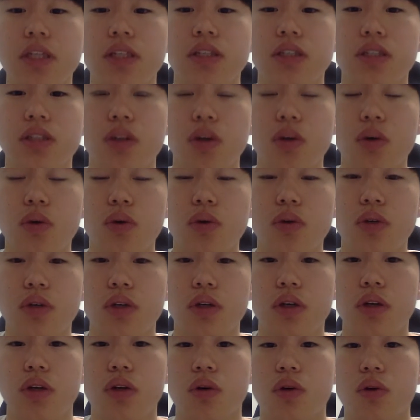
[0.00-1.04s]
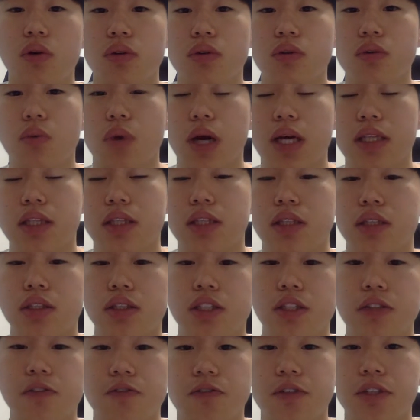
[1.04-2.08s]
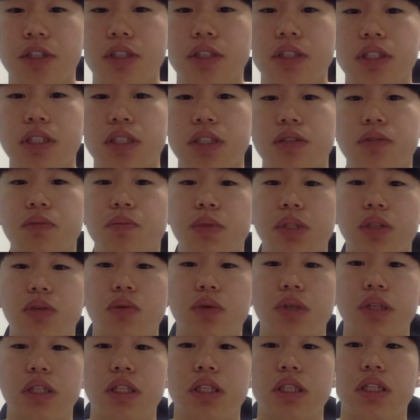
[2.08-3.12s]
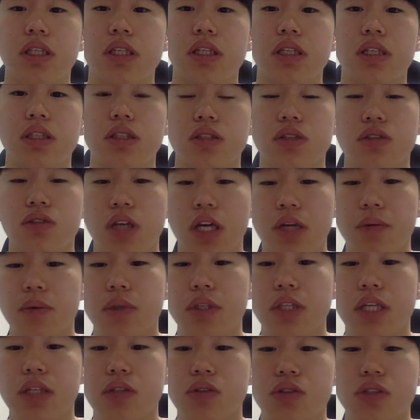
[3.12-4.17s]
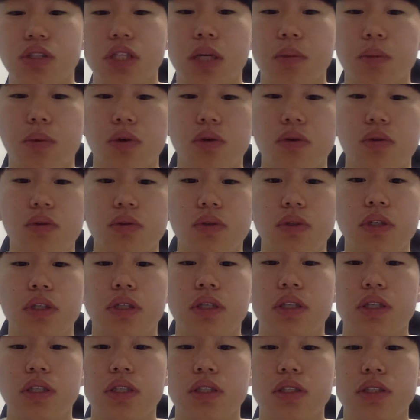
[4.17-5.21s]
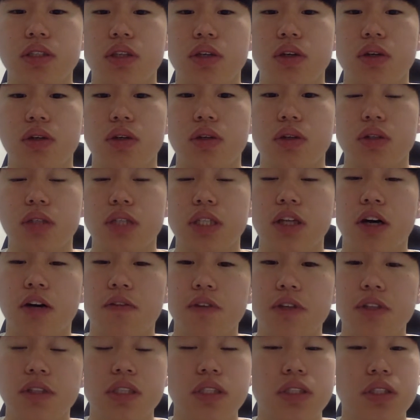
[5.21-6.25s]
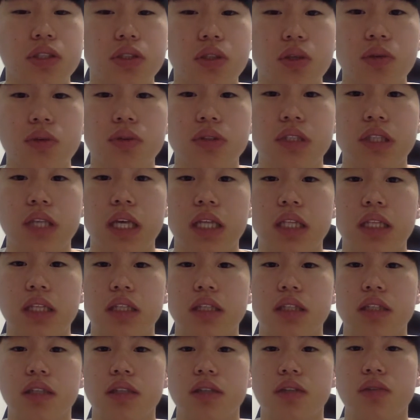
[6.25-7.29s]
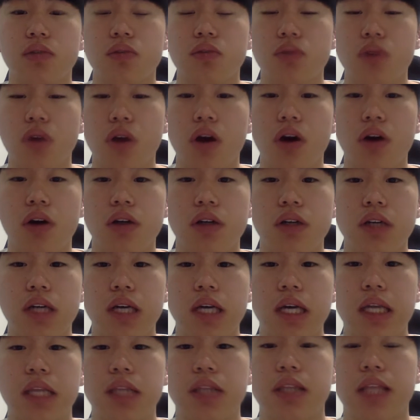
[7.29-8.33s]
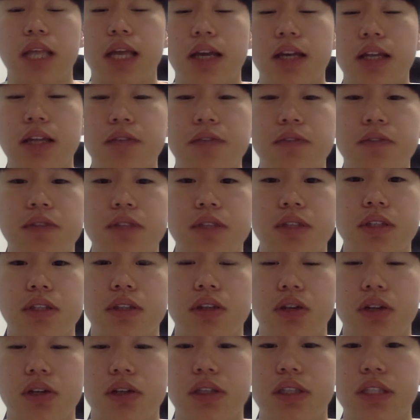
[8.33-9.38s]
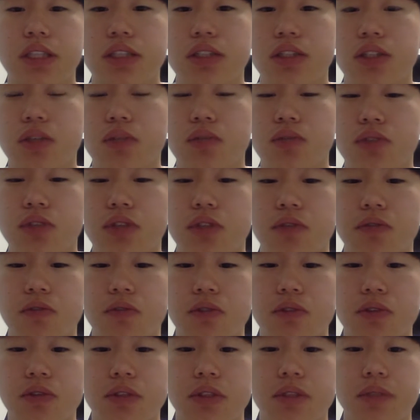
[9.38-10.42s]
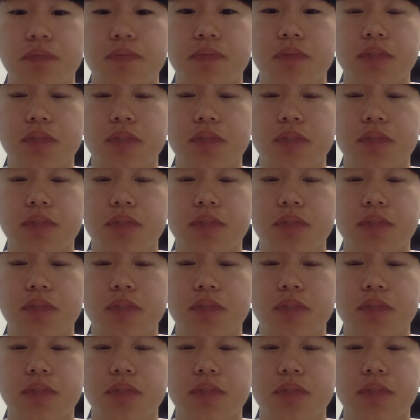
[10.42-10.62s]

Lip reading: So what the difference between the hybrid and GMO? So it obviously shows that the wrong and negative recognition of GM foods.